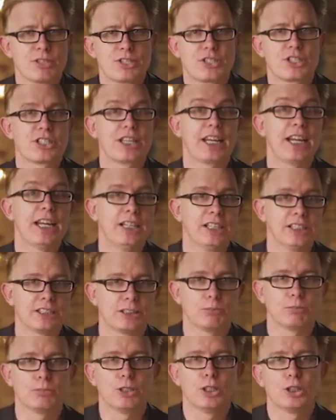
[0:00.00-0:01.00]

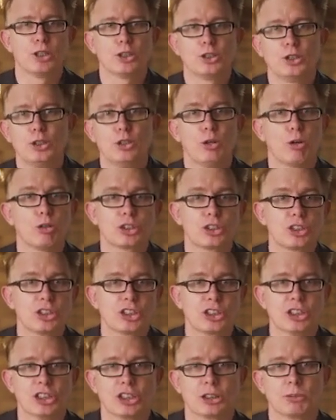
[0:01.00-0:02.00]
Essenism,
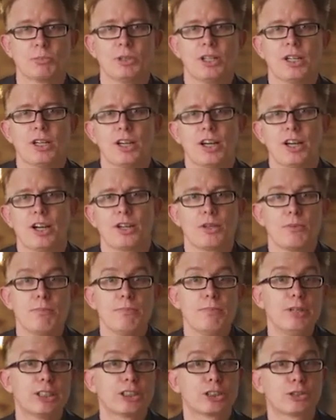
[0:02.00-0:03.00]
Gnosticism, the
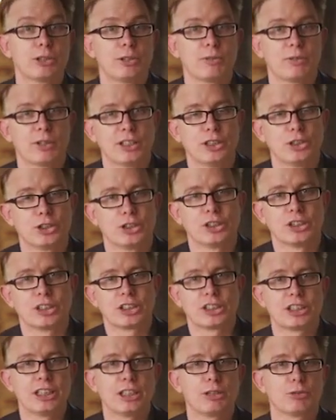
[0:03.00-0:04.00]
mystery religions,
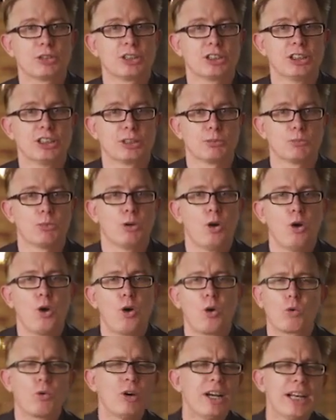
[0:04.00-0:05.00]
syncretism,
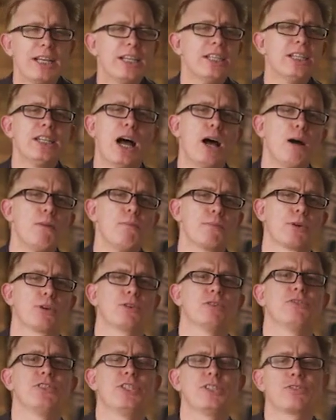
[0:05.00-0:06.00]
or any number
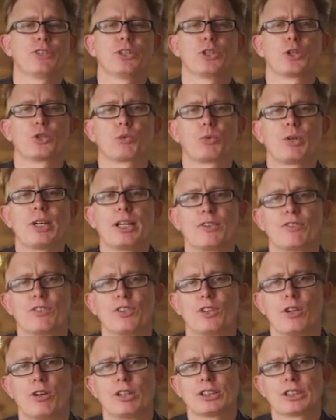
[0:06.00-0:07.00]
of different Greek
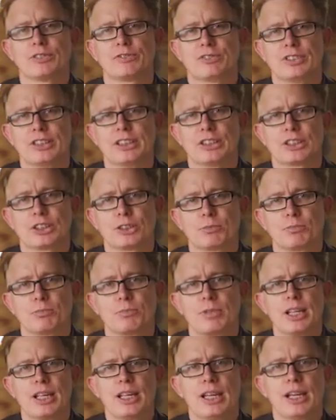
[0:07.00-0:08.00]
philosophies.
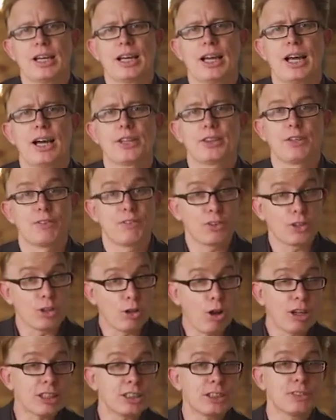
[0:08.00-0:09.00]
The
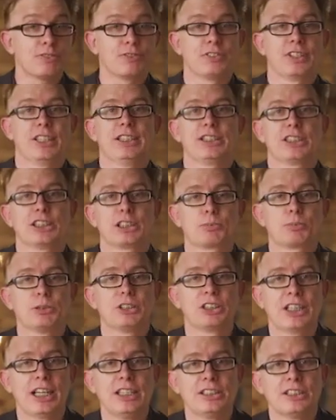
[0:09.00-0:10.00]
philosophy, as it's
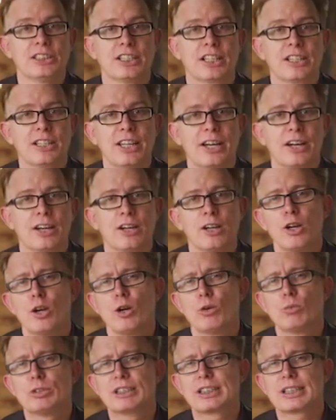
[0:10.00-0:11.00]
presented in the letter,
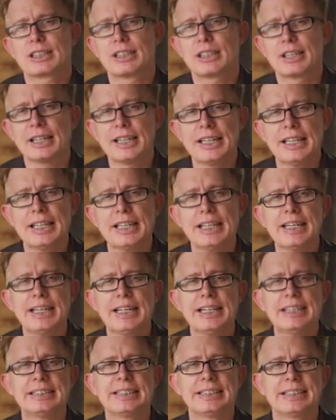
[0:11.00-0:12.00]
was clearly
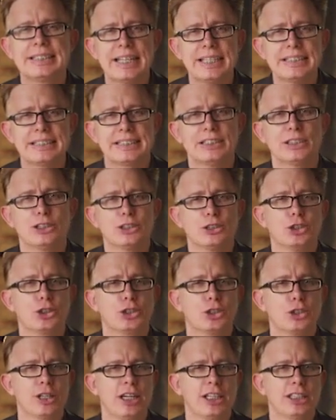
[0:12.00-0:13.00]
indebted to
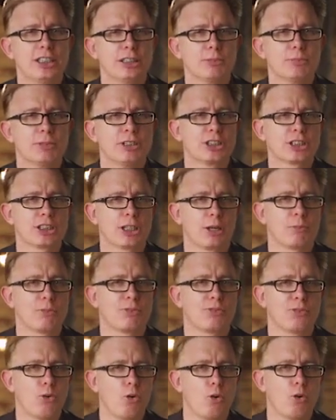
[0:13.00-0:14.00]
Judaism in some
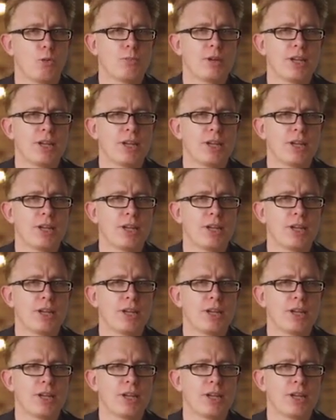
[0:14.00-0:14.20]
form,